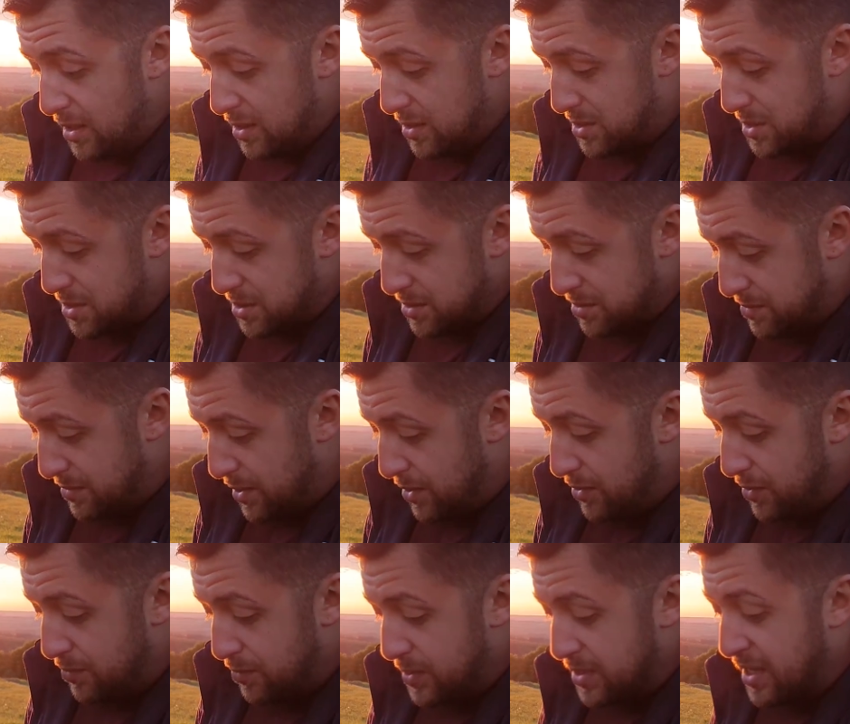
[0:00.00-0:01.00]
So
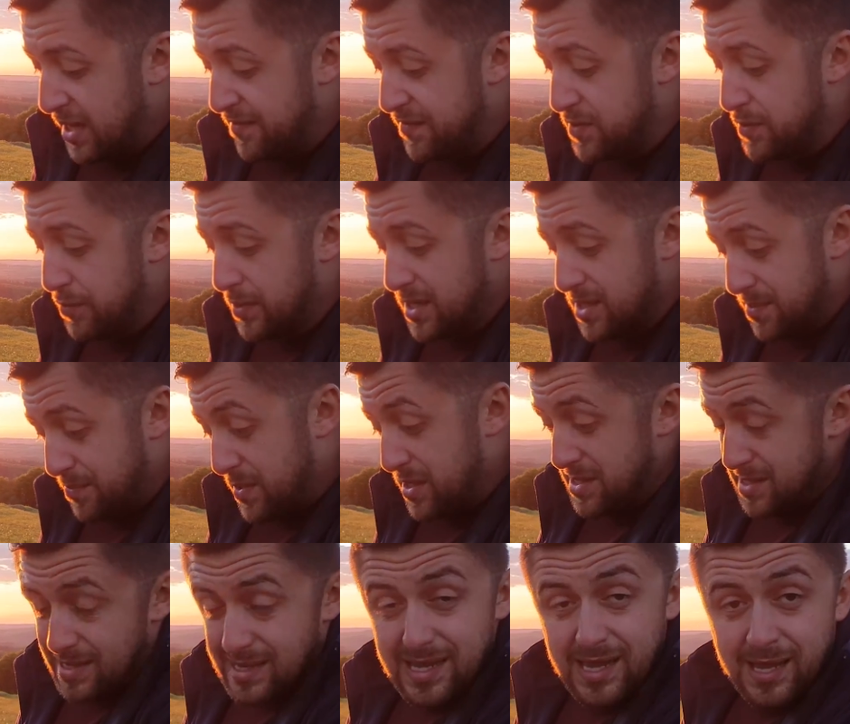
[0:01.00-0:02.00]
we'll have to wait.
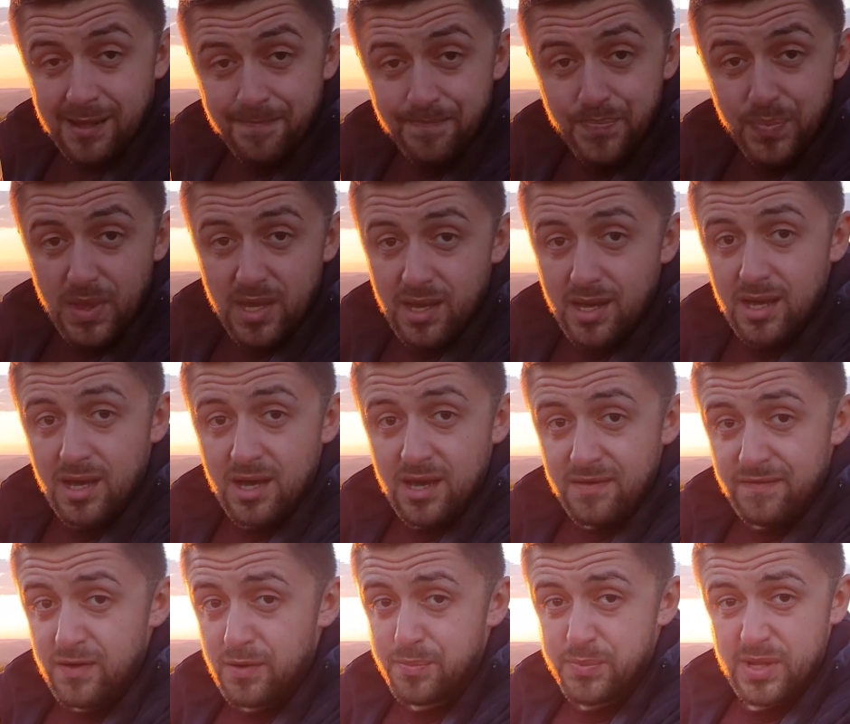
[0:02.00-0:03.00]
But again,
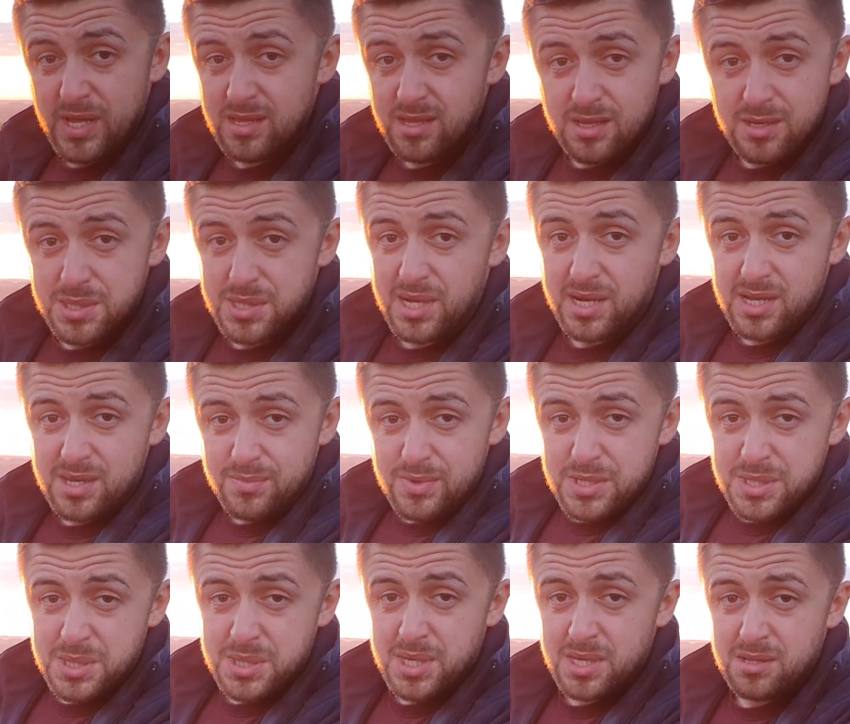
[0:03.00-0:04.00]
if you're planning on starting
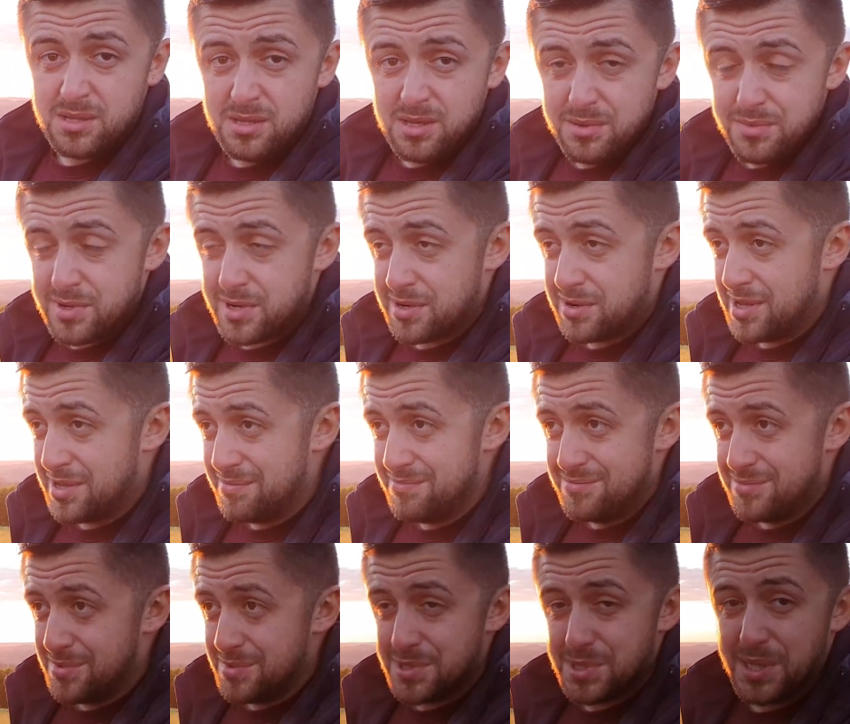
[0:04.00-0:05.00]
business at the
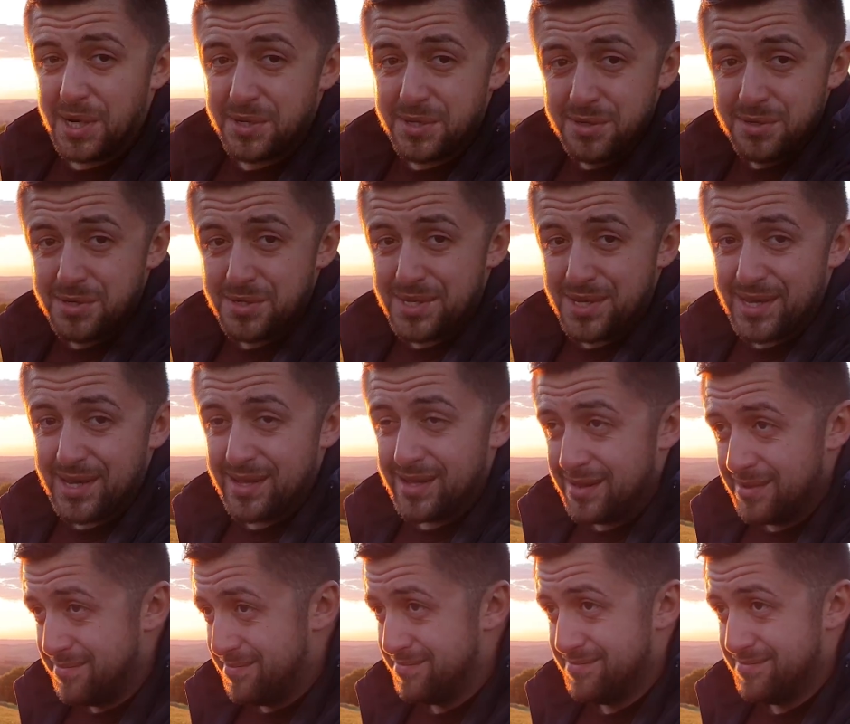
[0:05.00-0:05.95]
Nürburgring, start a hotel.